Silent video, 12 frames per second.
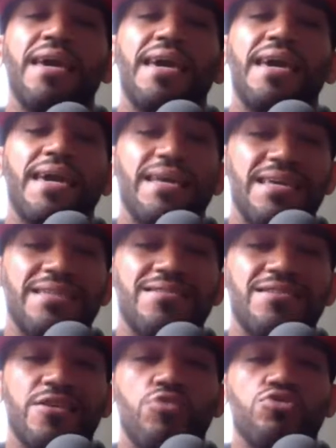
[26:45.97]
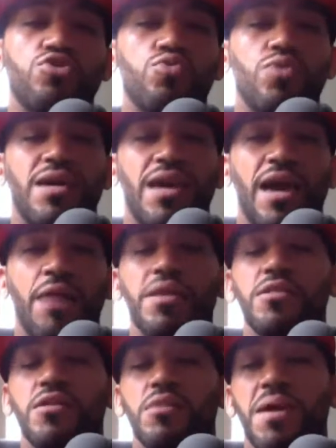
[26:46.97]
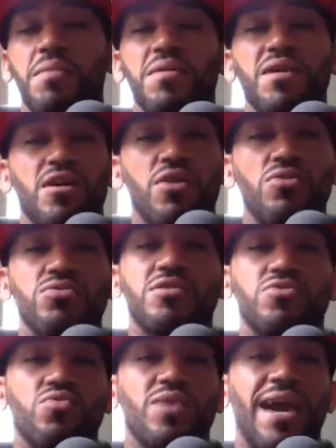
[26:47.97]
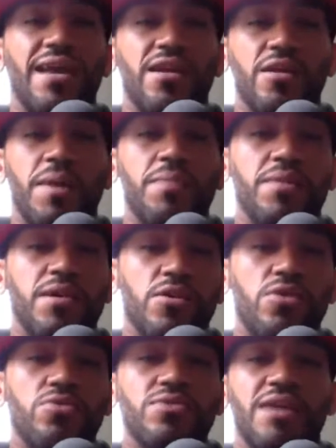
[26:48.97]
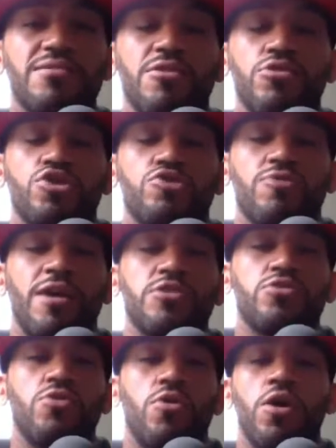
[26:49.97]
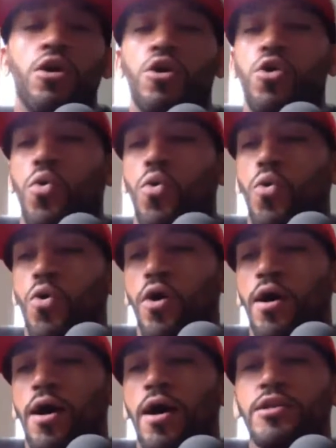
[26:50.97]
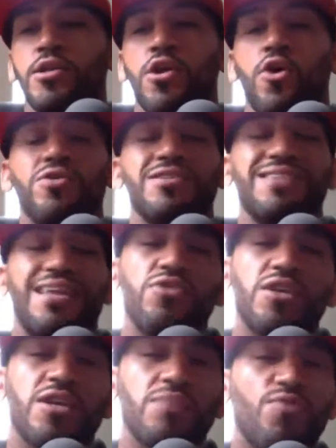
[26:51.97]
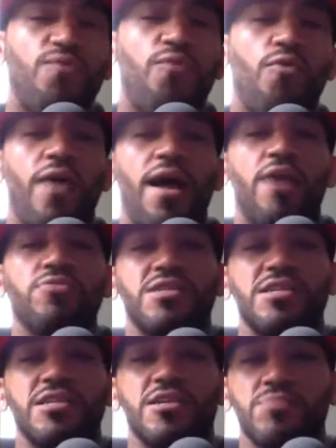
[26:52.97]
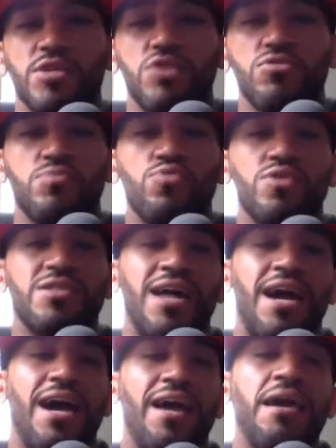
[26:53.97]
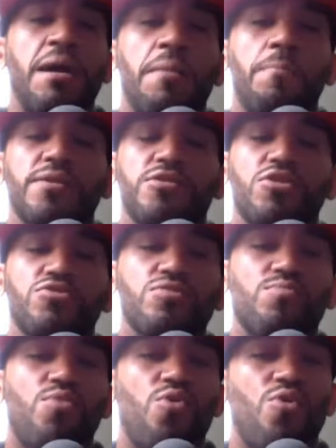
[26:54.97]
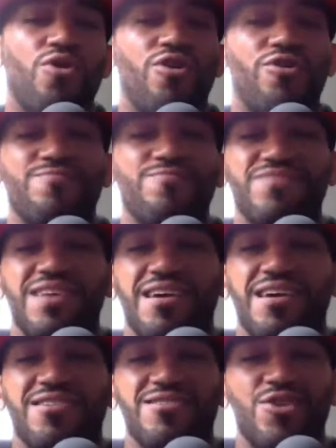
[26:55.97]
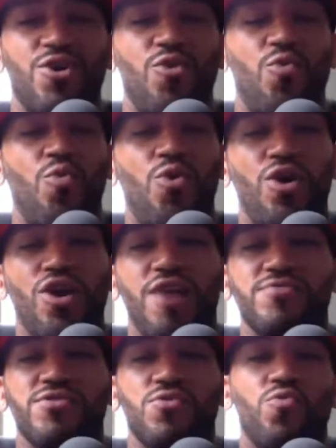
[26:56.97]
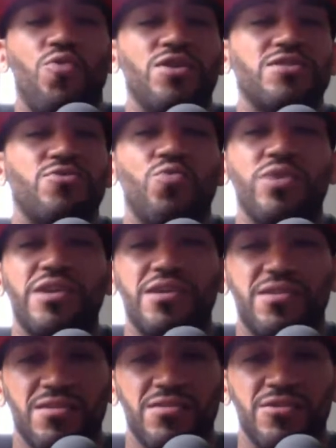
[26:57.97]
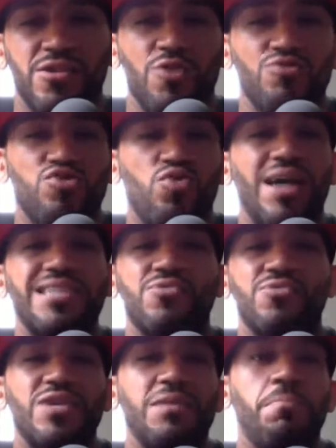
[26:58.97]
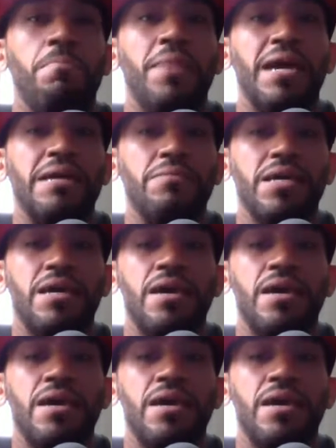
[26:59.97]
he needs to go to a camp. And look, maybe he goes to Canada, maybe he goes out there to TriStar, or because I know he comes to 4 ounce and he comes to Houston Muay Thai, but those are more, one off, so once a week, twice a week maybe.